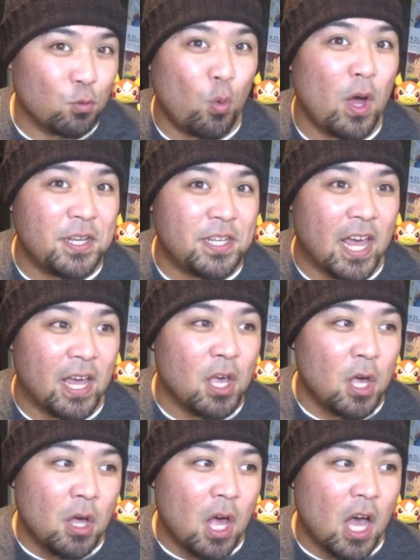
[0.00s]
one day,
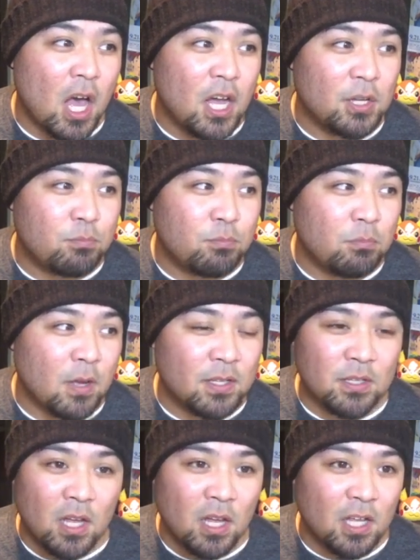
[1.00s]

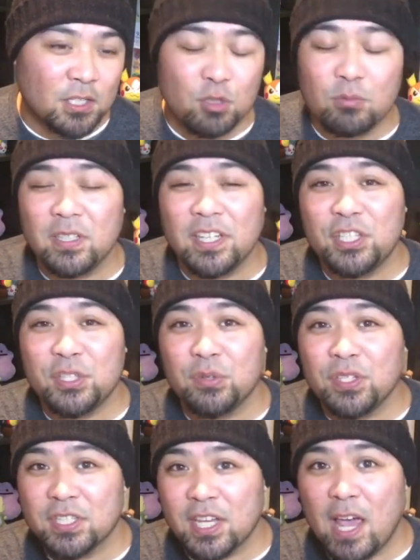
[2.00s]
assumedly to
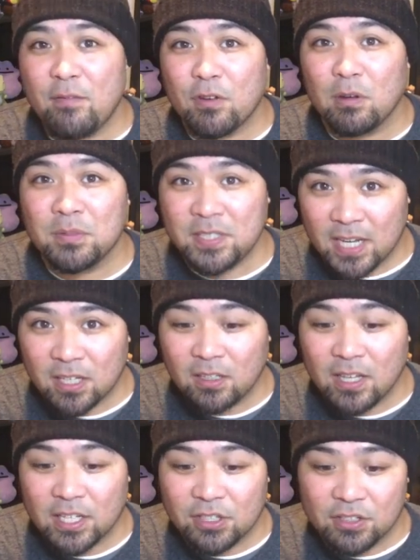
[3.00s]
escape from debt
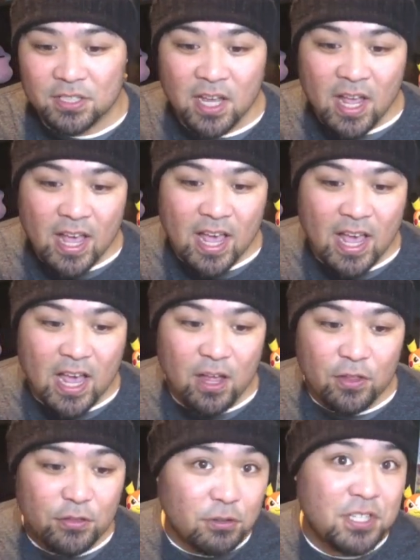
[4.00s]
collectors.
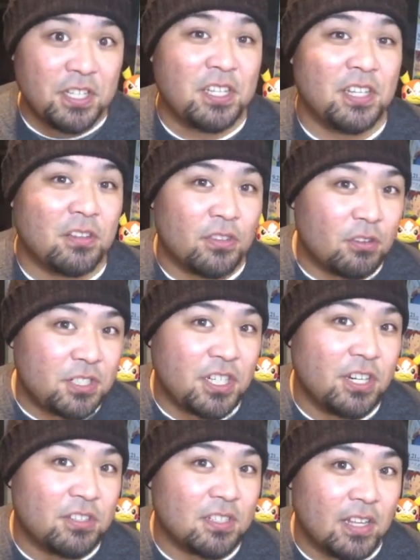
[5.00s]
And 13 years